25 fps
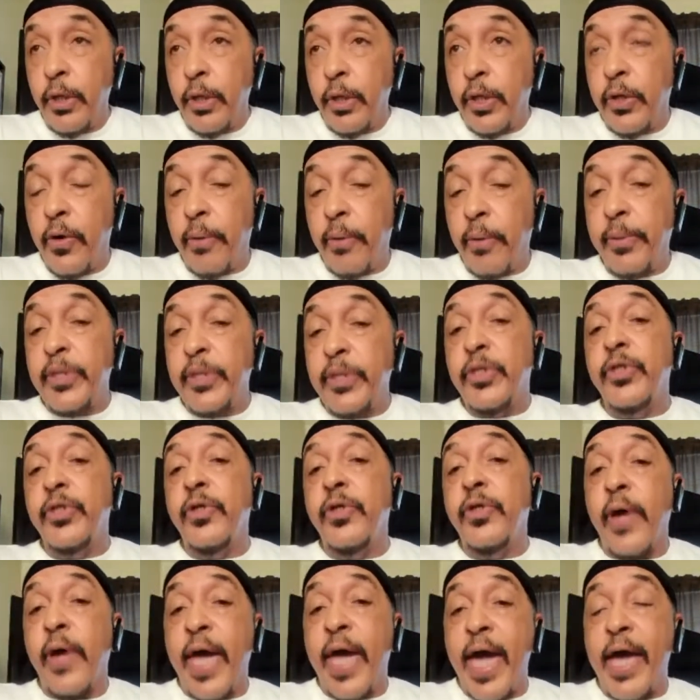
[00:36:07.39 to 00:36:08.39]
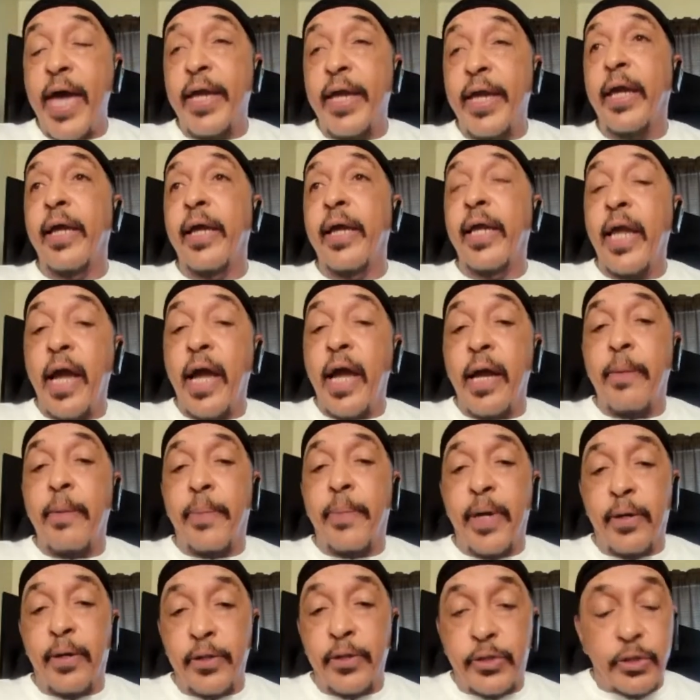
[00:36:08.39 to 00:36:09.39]
You know what I mean? So you're adding a
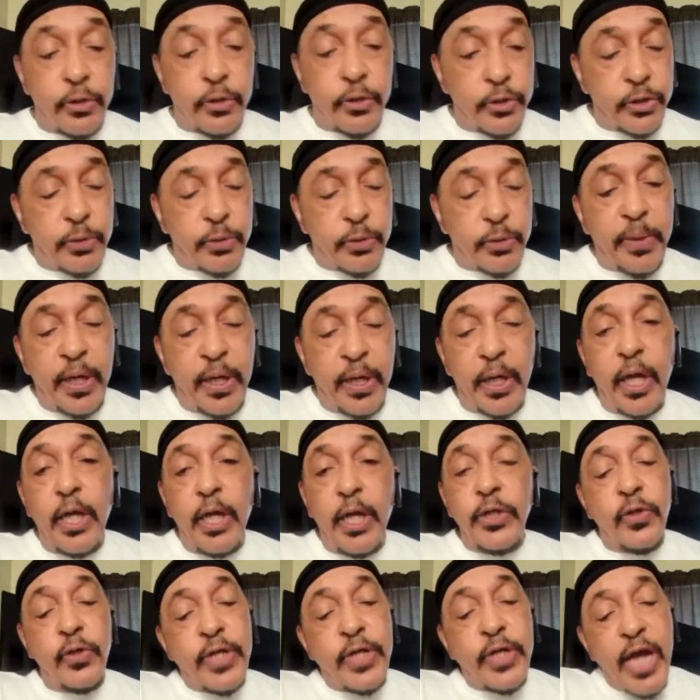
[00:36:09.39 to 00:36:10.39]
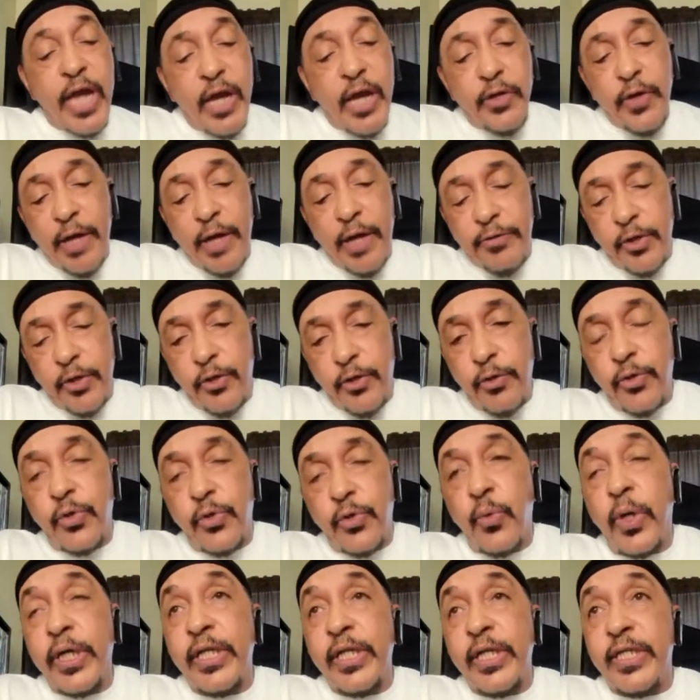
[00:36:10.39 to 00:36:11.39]
library, so to speak. So now you have to do
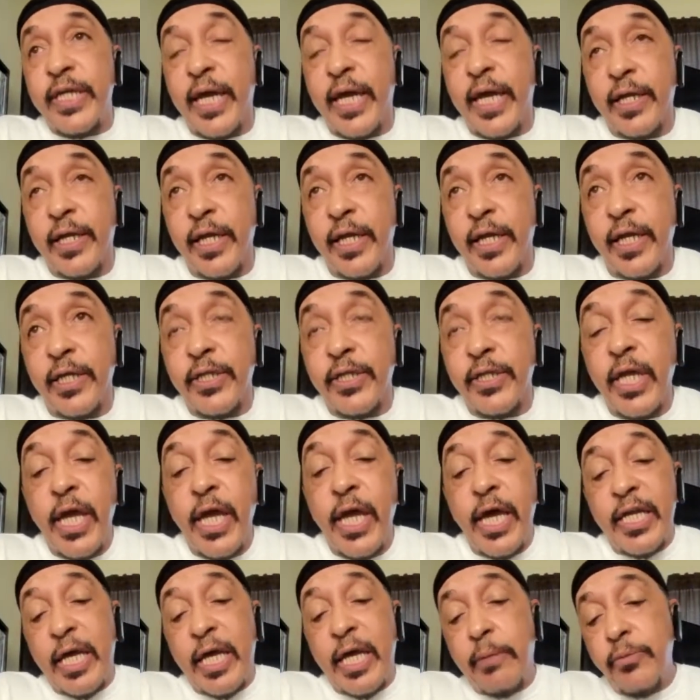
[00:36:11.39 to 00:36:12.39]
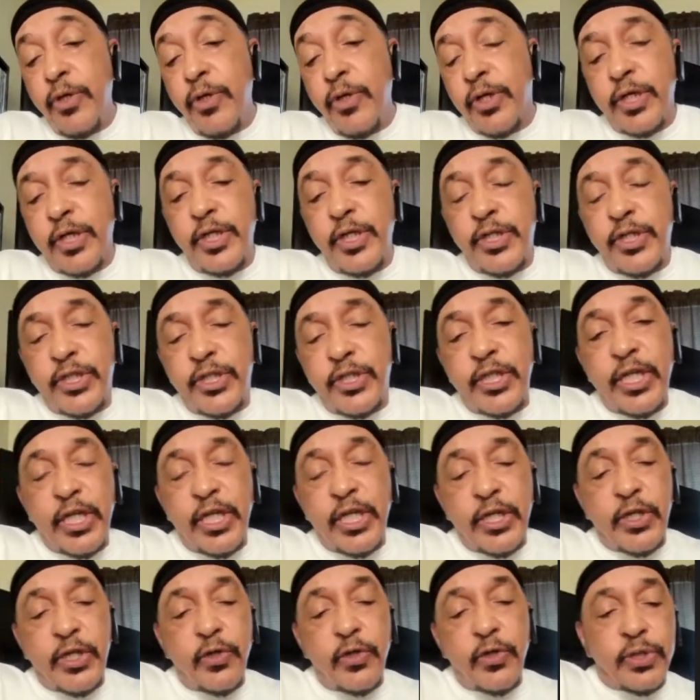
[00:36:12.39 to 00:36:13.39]
20 techniques. And I'm looking to see
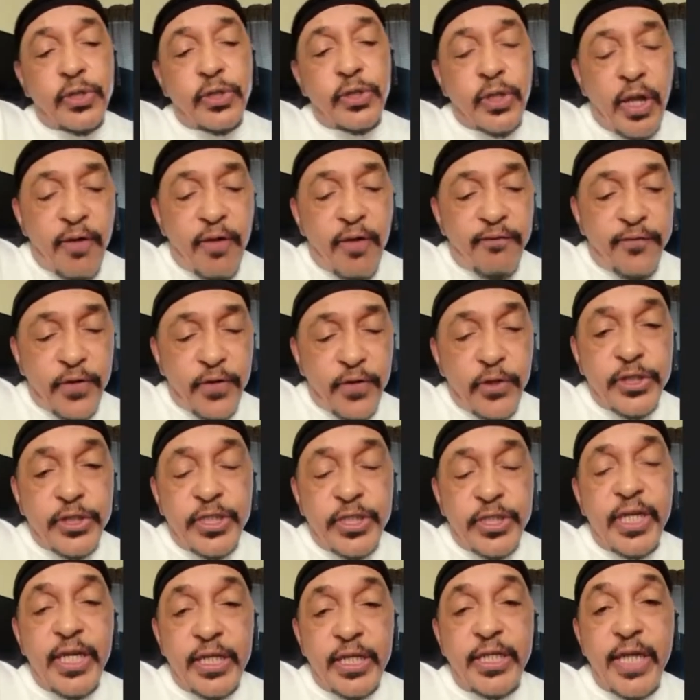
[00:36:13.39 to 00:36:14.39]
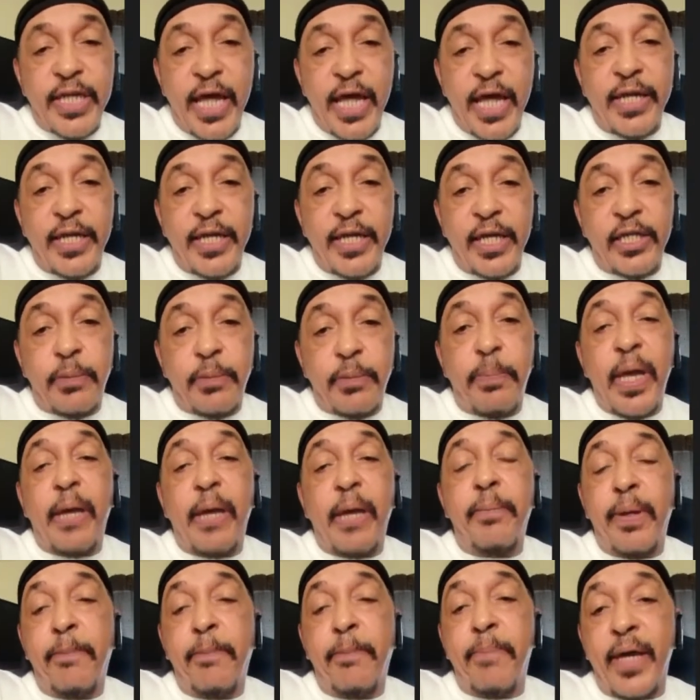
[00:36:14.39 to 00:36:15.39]
that those first 10 techniques
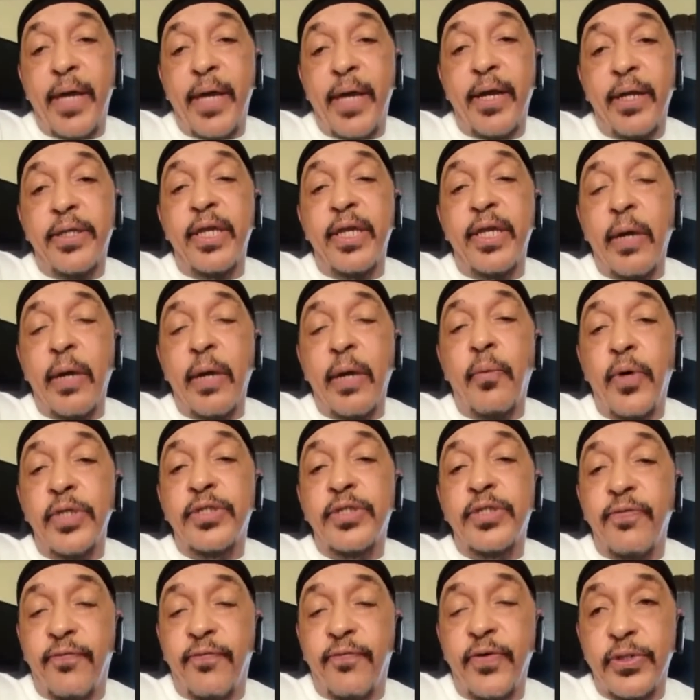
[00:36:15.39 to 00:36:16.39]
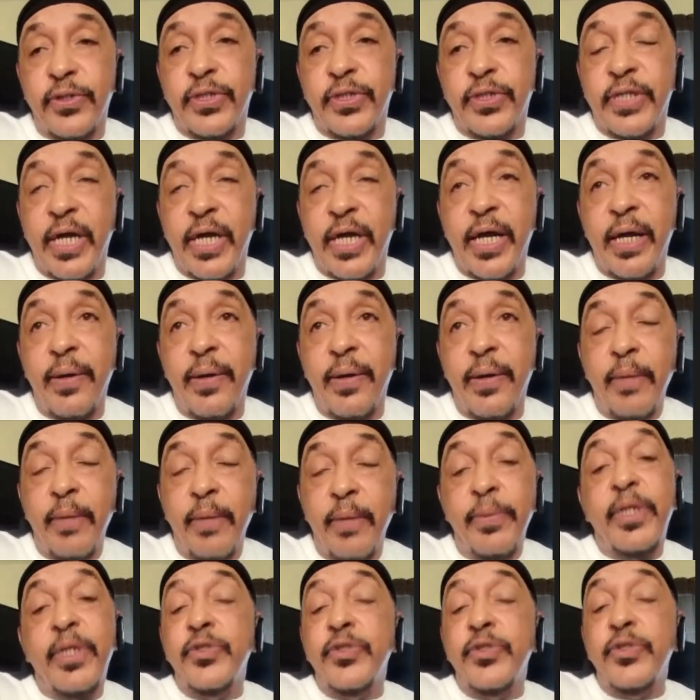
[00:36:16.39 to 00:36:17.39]
better be better than they was the first time,
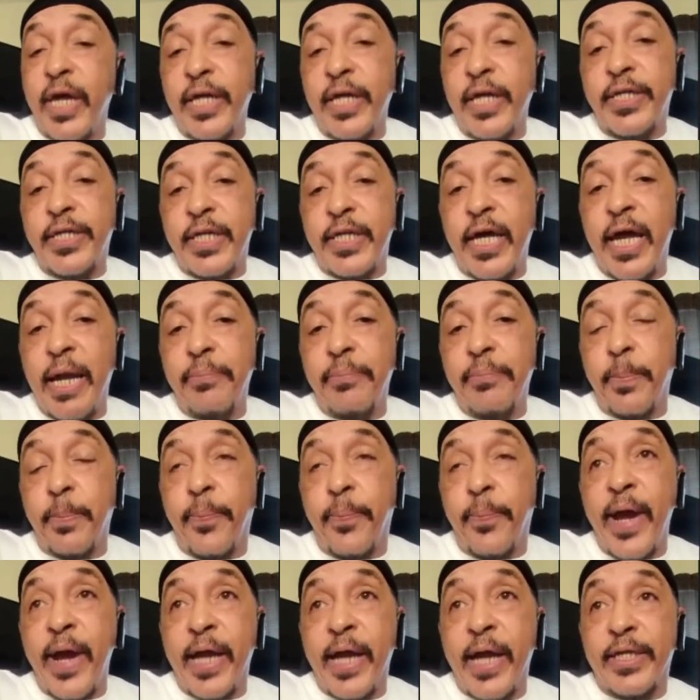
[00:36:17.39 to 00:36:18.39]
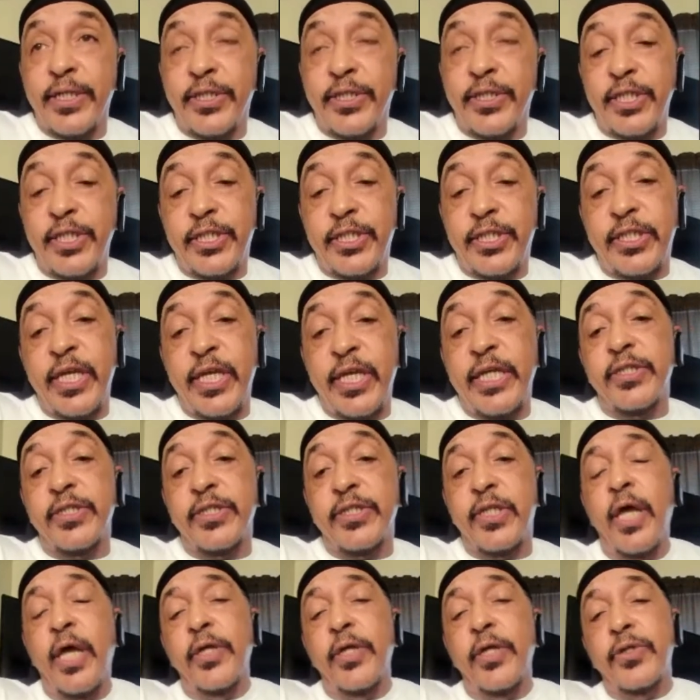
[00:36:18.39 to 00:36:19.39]
because you had time to practice these
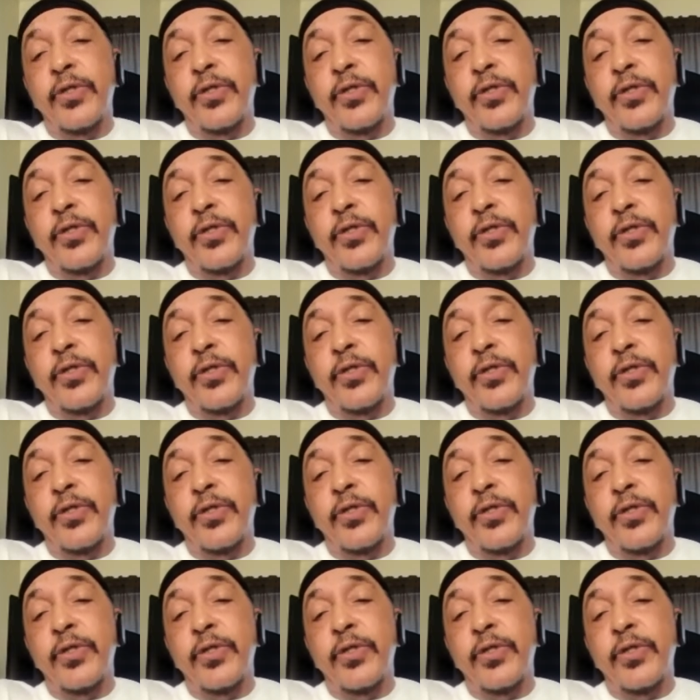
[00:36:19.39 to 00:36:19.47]
things.